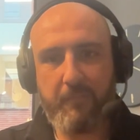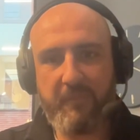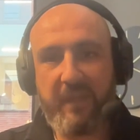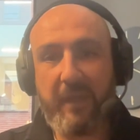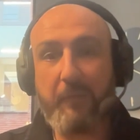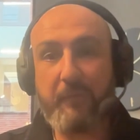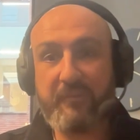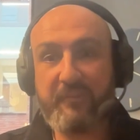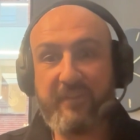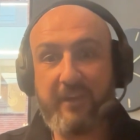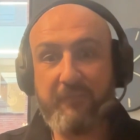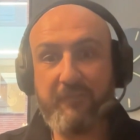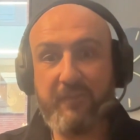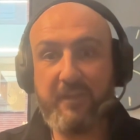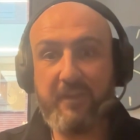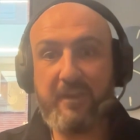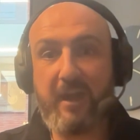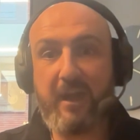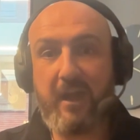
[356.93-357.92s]
how
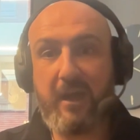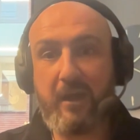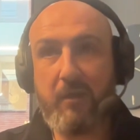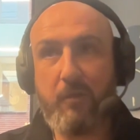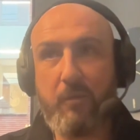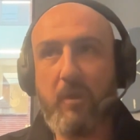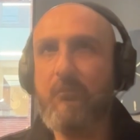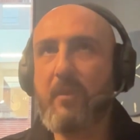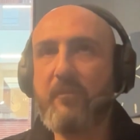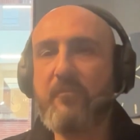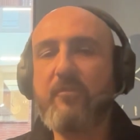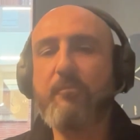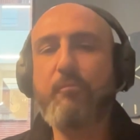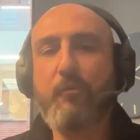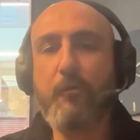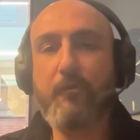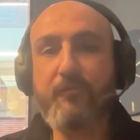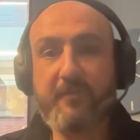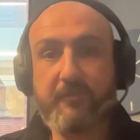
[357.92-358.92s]
savvy and how
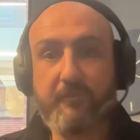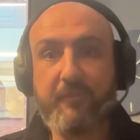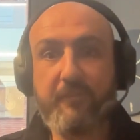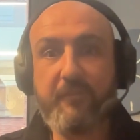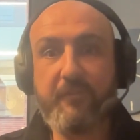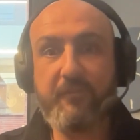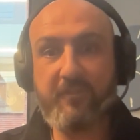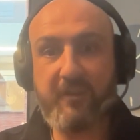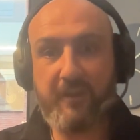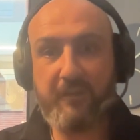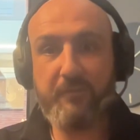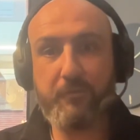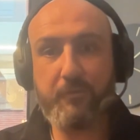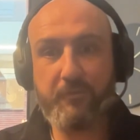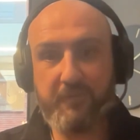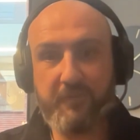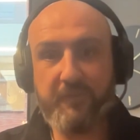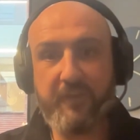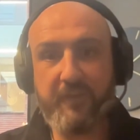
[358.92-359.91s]
supportive of the
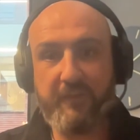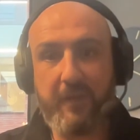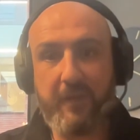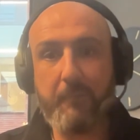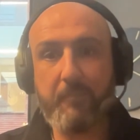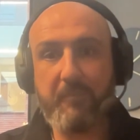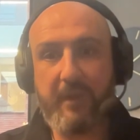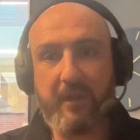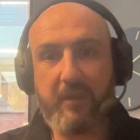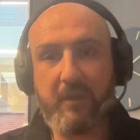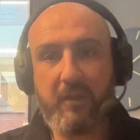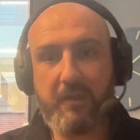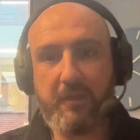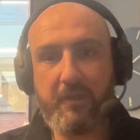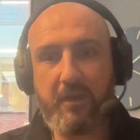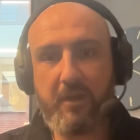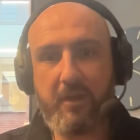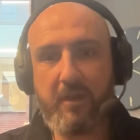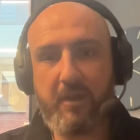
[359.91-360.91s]
channel that
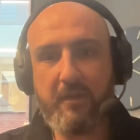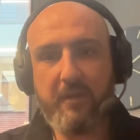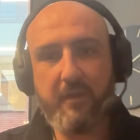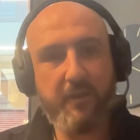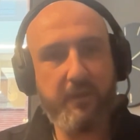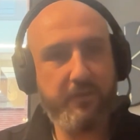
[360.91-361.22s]
client are.